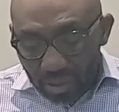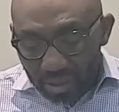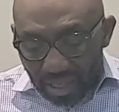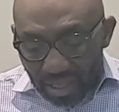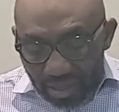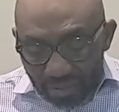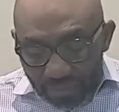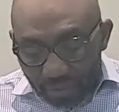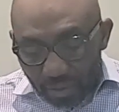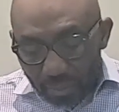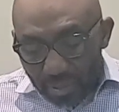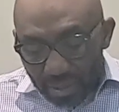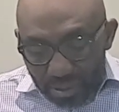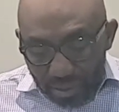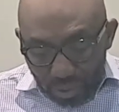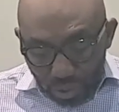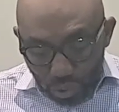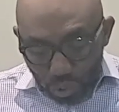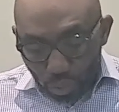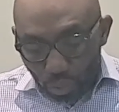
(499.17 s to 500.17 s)
and vermin
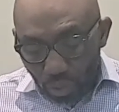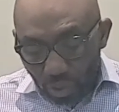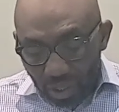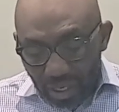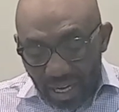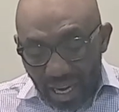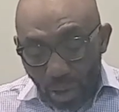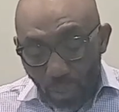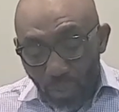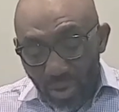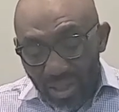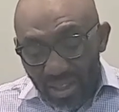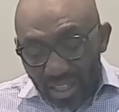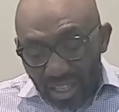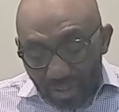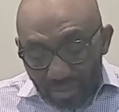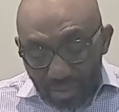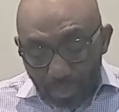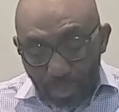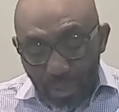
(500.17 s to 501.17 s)
destroy, and where thieves
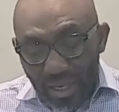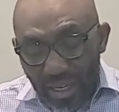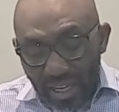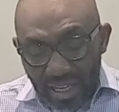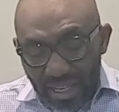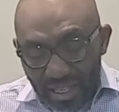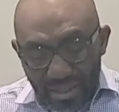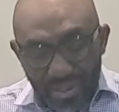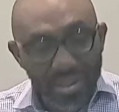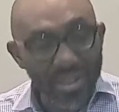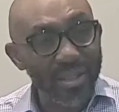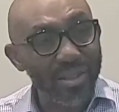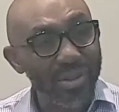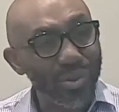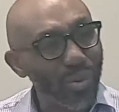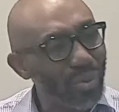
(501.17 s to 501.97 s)
break in and steal. So